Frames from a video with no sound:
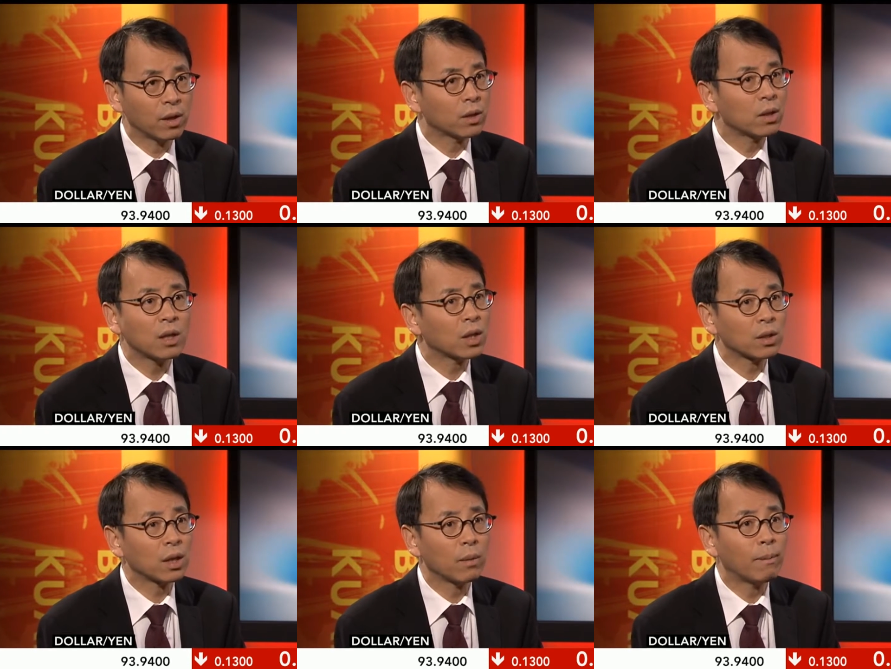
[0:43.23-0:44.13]
It's not
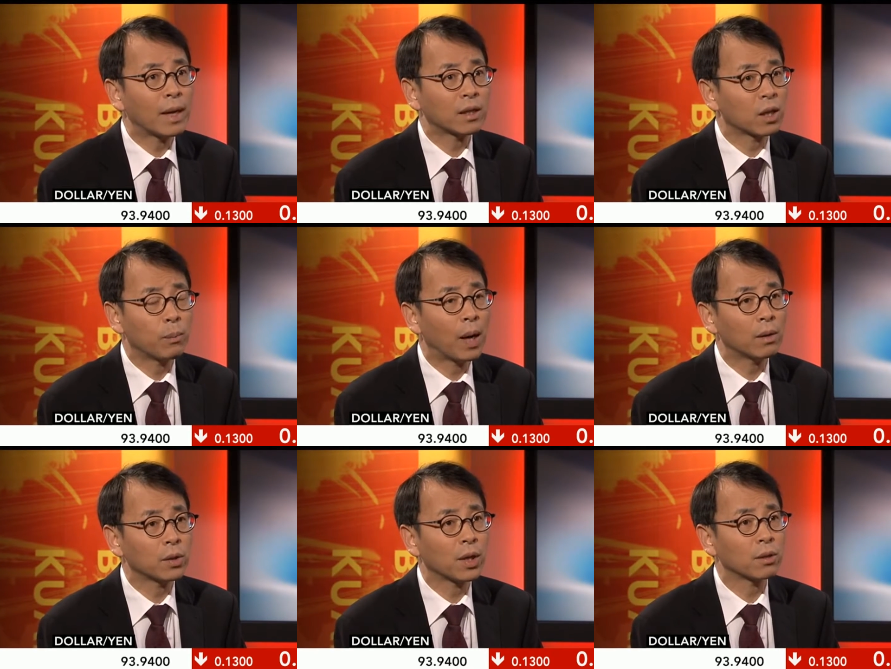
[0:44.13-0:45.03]
just a monetary
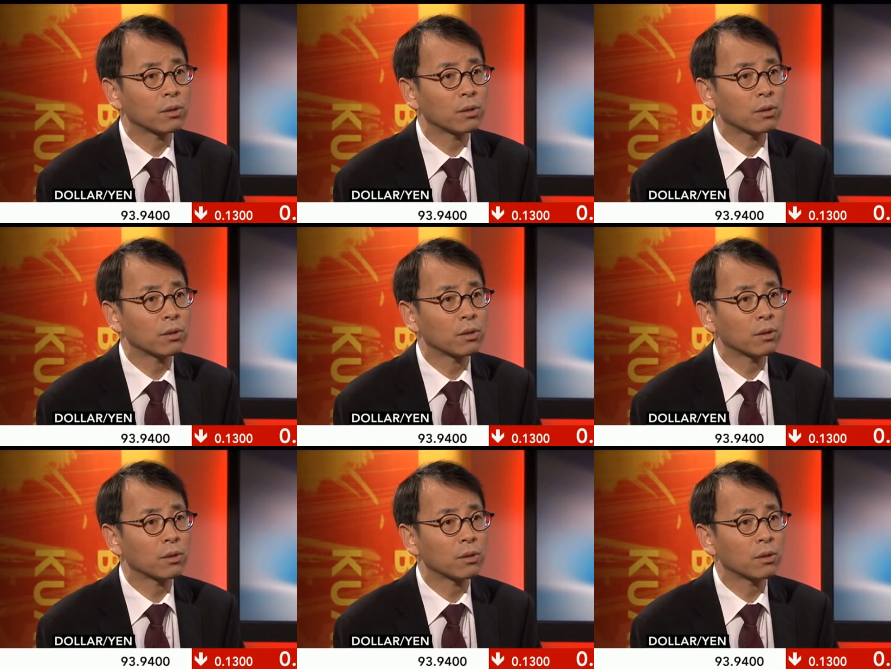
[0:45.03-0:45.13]
policy issue.